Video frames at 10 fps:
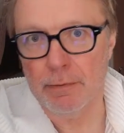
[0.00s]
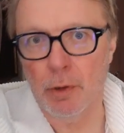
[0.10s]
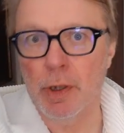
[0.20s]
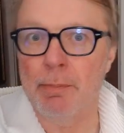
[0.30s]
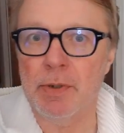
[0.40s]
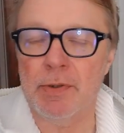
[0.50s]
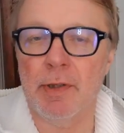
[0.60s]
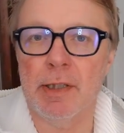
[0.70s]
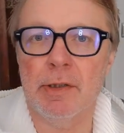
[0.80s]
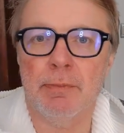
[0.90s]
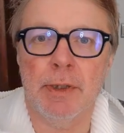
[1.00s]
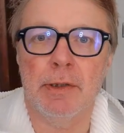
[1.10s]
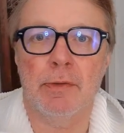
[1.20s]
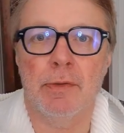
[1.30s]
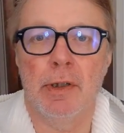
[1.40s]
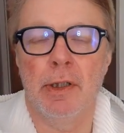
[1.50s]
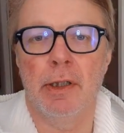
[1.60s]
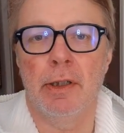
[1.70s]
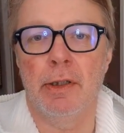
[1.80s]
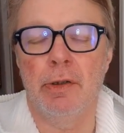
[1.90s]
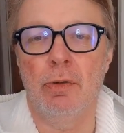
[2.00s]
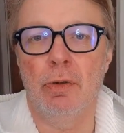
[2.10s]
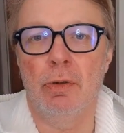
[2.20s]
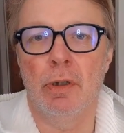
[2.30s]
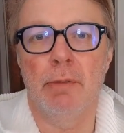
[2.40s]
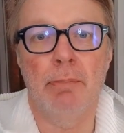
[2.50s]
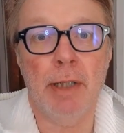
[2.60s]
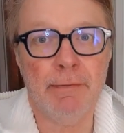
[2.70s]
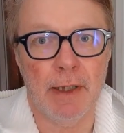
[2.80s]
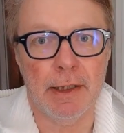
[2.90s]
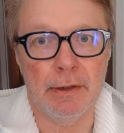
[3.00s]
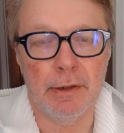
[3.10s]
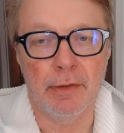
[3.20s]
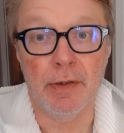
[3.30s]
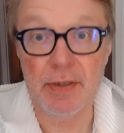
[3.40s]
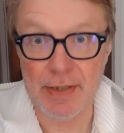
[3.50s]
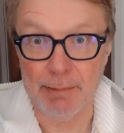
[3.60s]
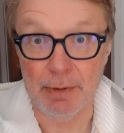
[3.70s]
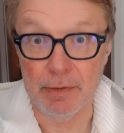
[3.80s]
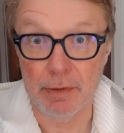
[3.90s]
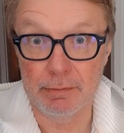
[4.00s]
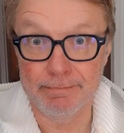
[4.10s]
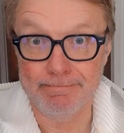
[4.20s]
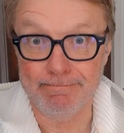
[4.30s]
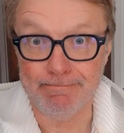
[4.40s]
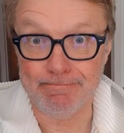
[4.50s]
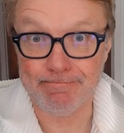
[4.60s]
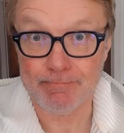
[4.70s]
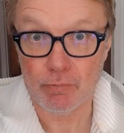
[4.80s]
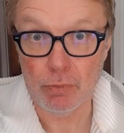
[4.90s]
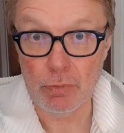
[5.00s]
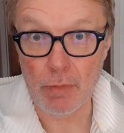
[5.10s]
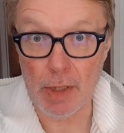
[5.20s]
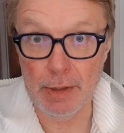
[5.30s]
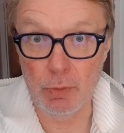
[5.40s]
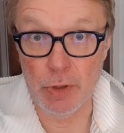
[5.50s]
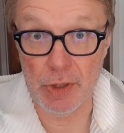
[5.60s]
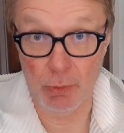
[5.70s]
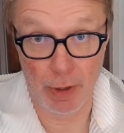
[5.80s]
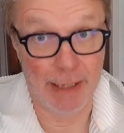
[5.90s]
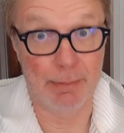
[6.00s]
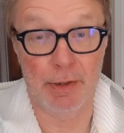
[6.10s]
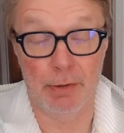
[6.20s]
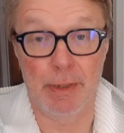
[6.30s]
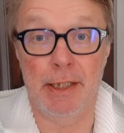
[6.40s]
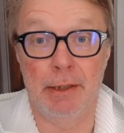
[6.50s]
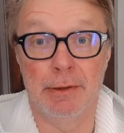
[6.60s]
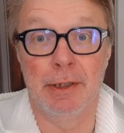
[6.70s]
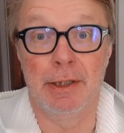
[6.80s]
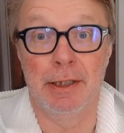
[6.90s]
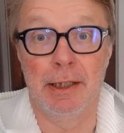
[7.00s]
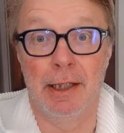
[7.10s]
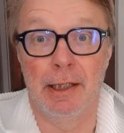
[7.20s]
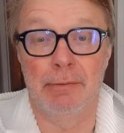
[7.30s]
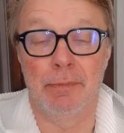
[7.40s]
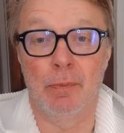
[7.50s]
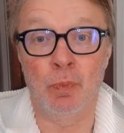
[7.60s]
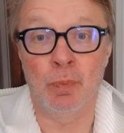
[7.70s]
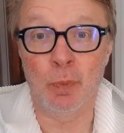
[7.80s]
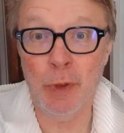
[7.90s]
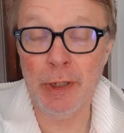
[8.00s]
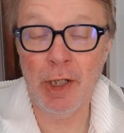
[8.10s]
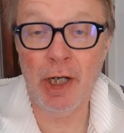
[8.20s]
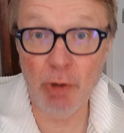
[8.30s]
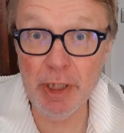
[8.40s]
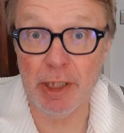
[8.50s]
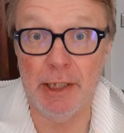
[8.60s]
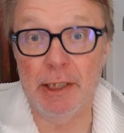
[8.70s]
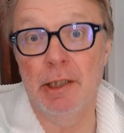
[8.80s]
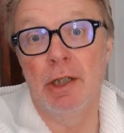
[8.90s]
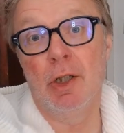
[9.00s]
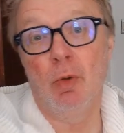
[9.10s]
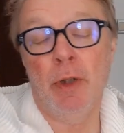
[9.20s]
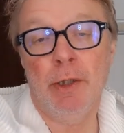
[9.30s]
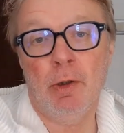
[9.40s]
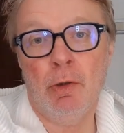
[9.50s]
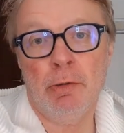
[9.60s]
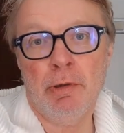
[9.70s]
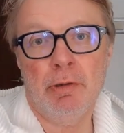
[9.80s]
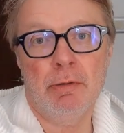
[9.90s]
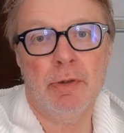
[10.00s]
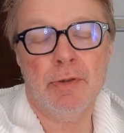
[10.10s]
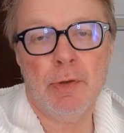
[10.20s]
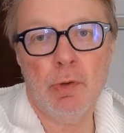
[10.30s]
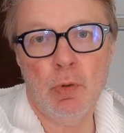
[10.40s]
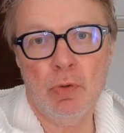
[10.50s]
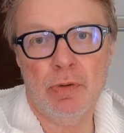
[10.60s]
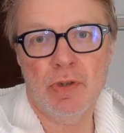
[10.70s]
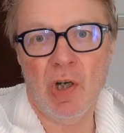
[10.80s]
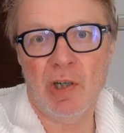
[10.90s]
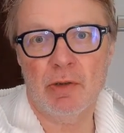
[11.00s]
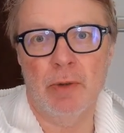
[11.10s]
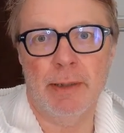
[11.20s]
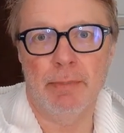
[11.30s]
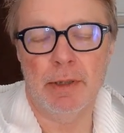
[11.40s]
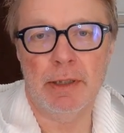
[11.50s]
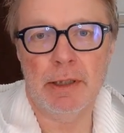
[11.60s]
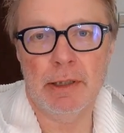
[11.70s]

phone numbers and things, because you might find that this happens, which is what happened to me when I ironically went on the so-called dark web,